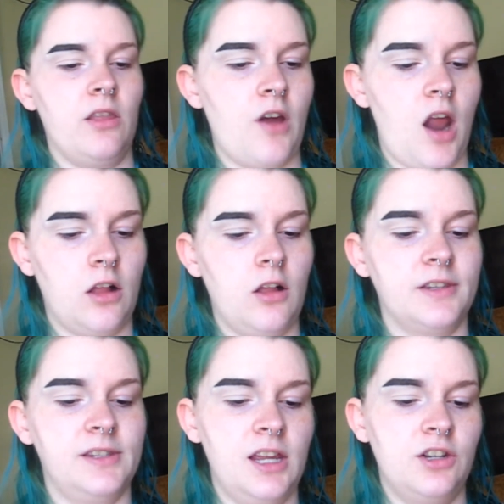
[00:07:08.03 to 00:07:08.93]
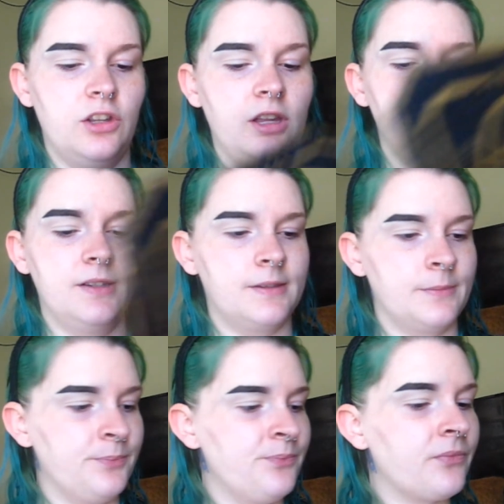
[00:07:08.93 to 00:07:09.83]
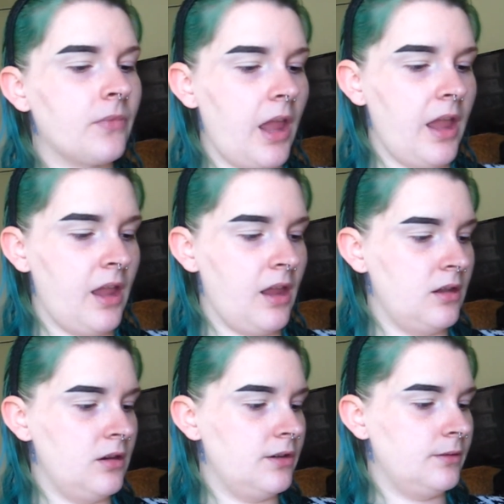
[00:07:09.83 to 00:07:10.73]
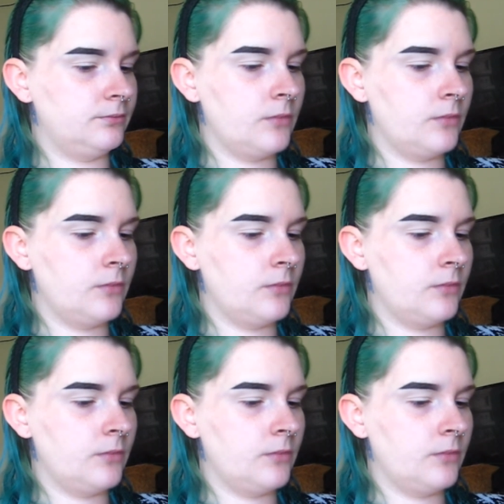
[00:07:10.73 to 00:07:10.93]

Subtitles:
Lorac Los Angeles, and